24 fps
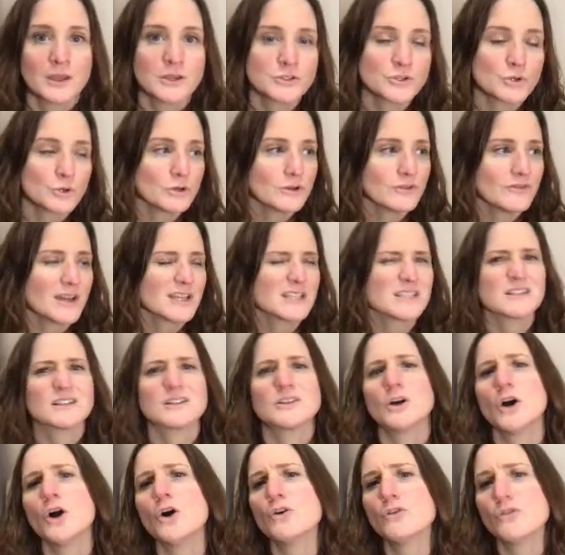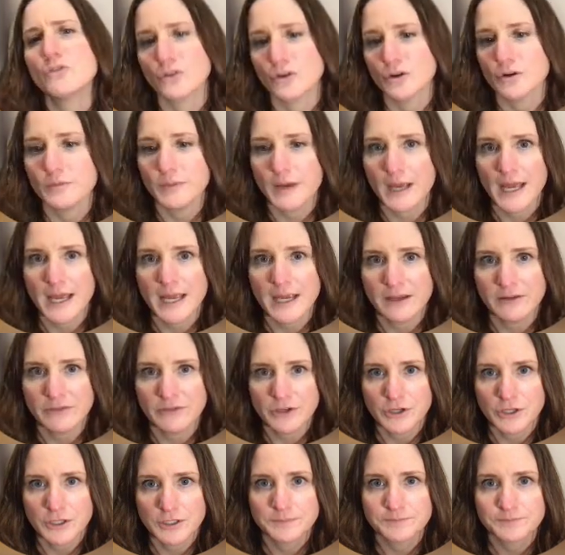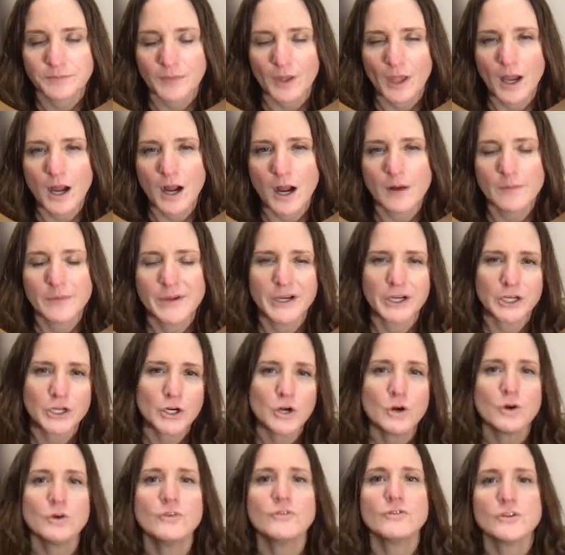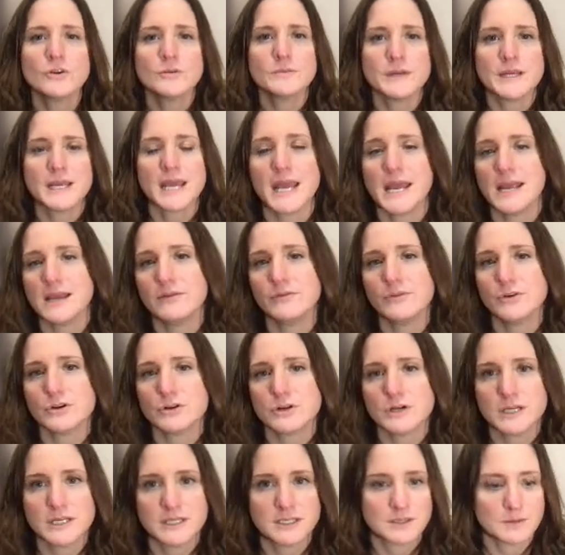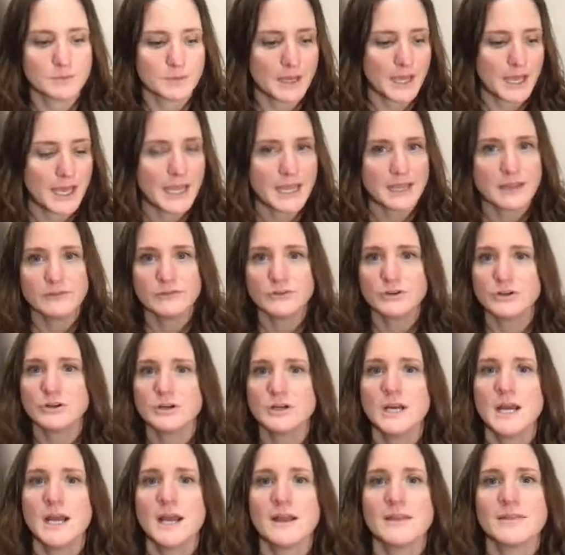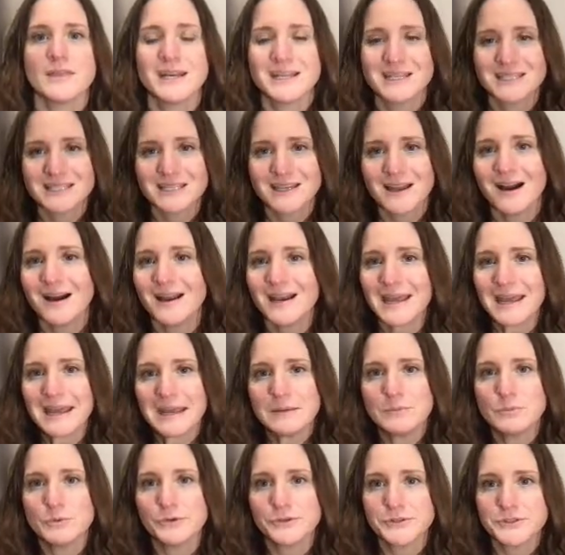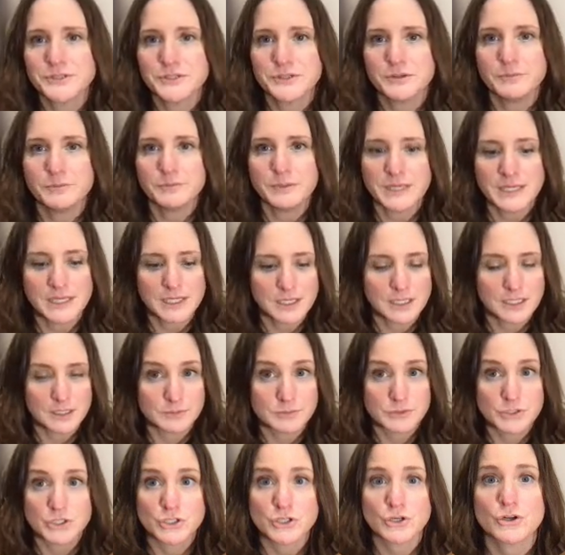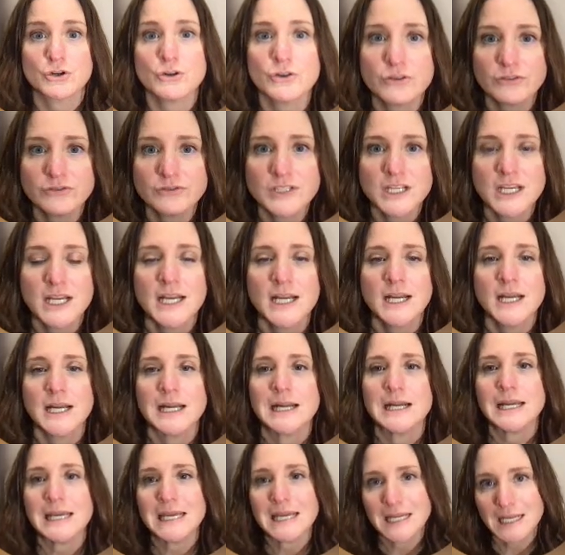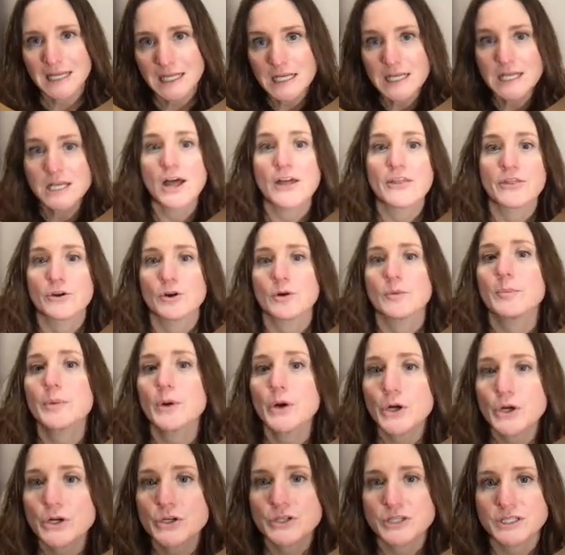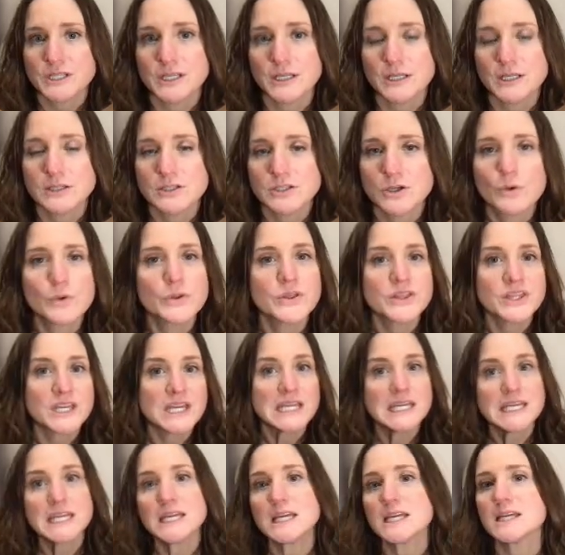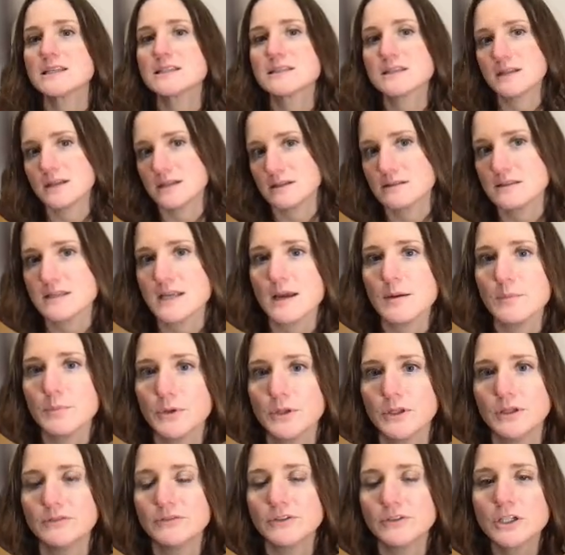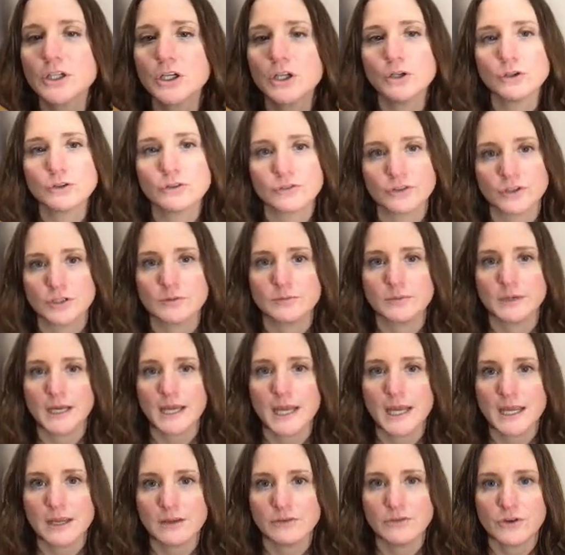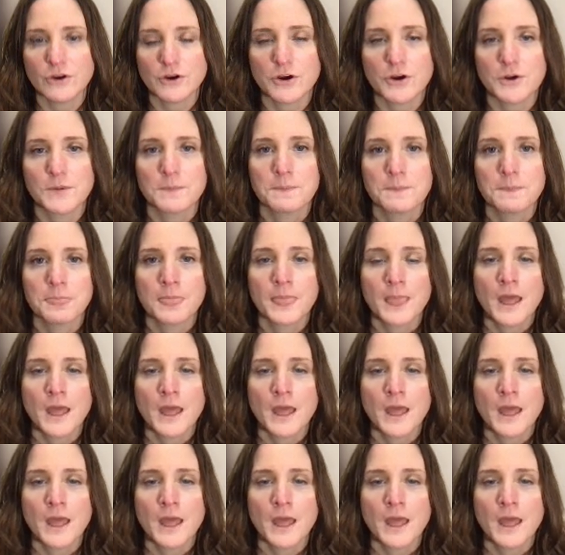sort of as a covert behavior. And a covert behavior is a behavior that is not able to be observed in another person. So thinking is an example of a covert behavior.